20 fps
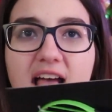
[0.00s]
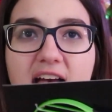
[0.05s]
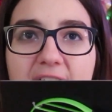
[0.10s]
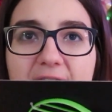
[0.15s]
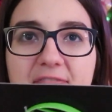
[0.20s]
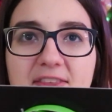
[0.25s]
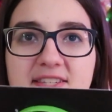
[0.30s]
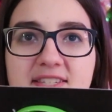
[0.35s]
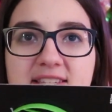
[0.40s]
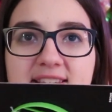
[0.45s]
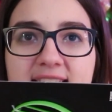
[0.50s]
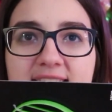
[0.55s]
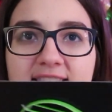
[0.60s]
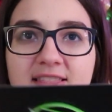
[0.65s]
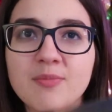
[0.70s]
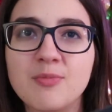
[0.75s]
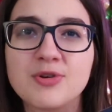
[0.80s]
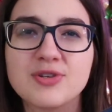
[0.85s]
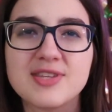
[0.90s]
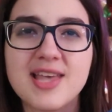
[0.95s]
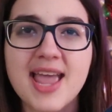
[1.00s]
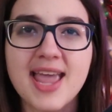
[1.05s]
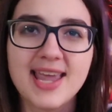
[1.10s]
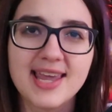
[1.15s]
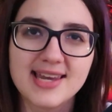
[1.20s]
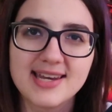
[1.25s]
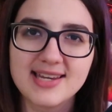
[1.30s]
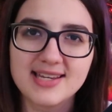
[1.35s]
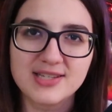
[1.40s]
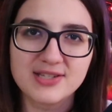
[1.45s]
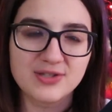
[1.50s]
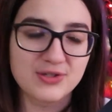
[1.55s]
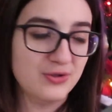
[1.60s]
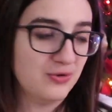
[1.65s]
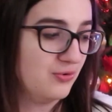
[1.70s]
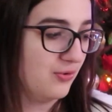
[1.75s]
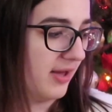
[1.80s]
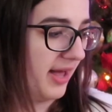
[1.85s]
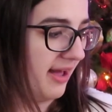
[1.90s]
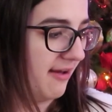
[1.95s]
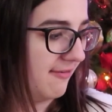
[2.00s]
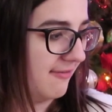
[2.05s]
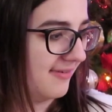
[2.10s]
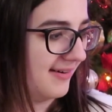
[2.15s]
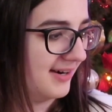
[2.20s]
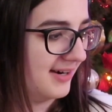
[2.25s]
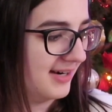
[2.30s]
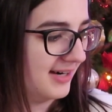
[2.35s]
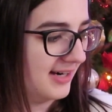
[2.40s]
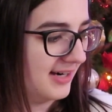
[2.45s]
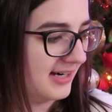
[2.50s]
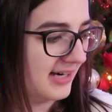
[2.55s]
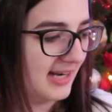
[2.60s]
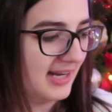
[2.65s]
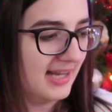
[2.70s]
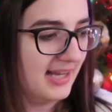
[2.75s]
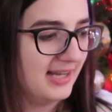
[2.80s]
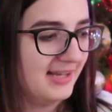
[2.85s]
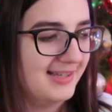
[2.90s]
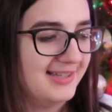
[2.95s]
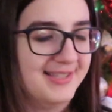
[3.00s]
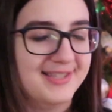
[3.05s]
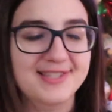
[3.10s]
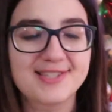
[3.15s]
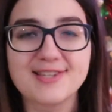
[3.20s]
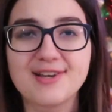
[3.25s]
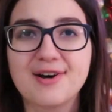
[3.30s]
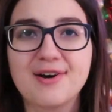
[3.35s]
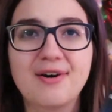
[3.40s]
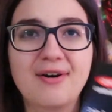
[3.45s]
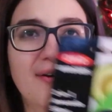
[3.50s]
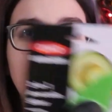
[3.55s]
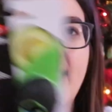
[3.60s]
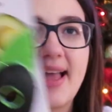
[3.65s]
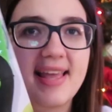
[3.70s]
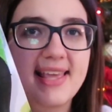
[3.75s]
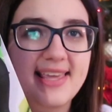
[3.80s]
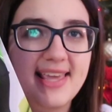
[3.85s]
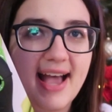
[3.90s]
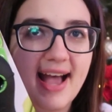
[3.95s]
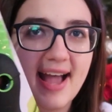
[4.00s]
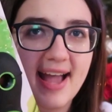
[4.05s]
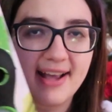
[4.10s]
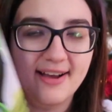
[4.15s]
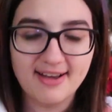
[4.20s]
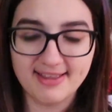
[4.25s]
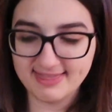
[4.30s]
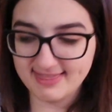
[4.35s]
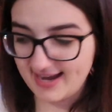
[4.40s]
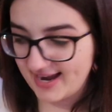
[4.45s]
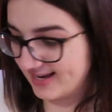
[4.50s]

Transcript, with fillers: and this is like the most handiest tool ever. So yeah, I got